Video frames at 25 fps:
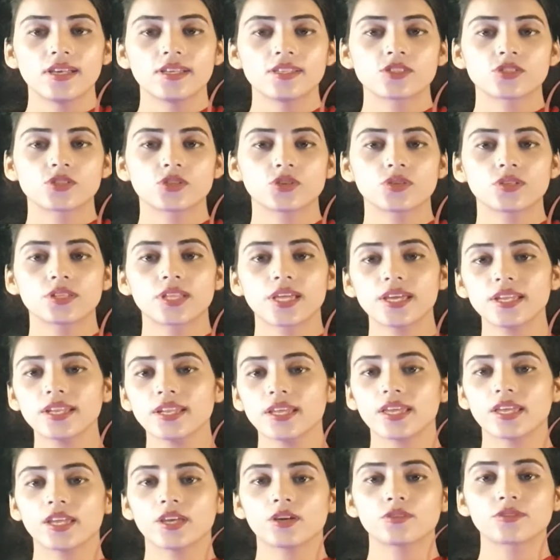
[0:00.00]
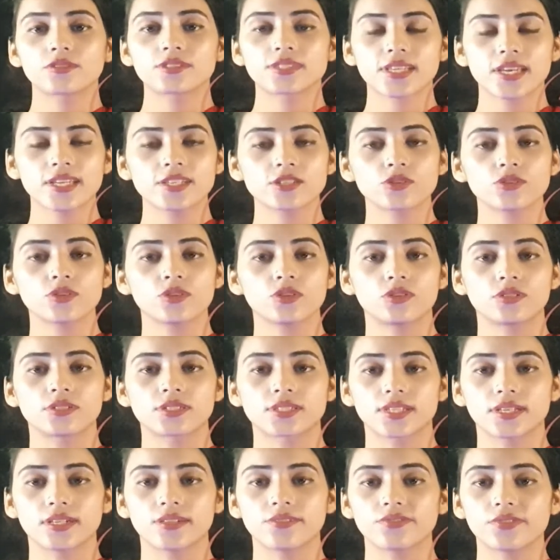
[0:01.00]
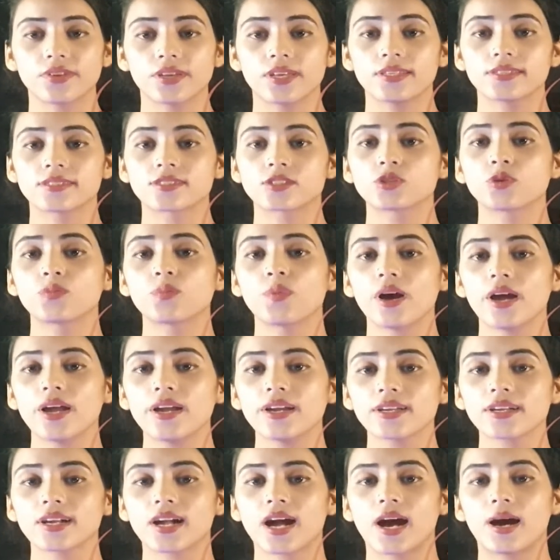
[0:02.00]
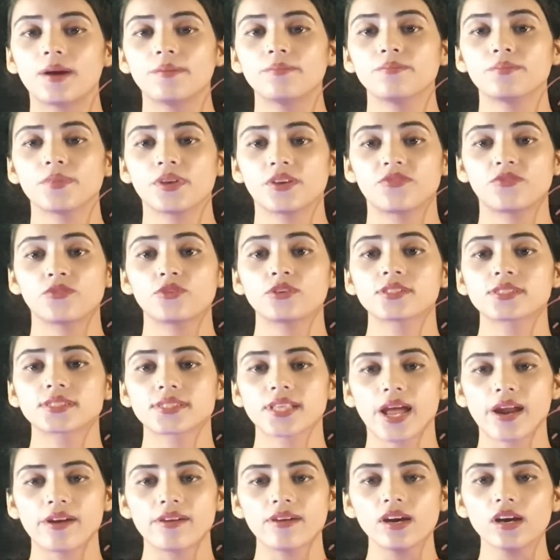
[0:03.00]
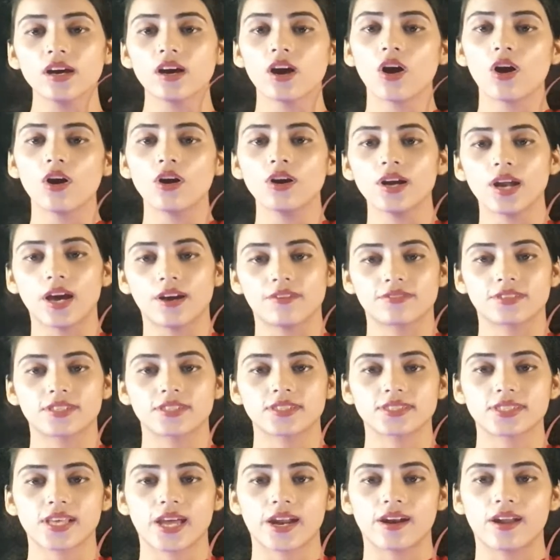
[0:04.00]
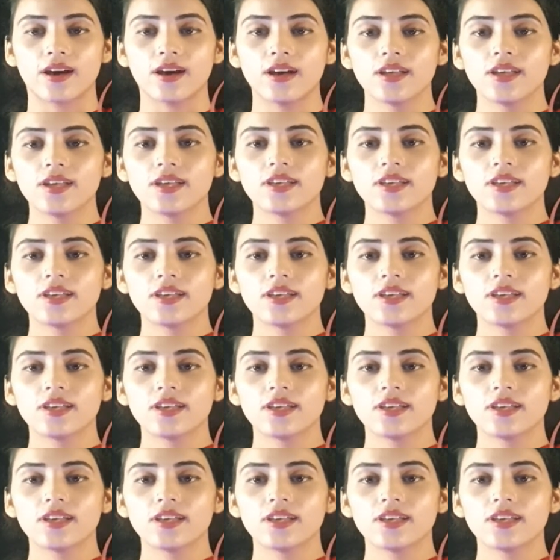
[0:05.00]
So then you say to yourself, is Zubair come before Sarah or after Sarah?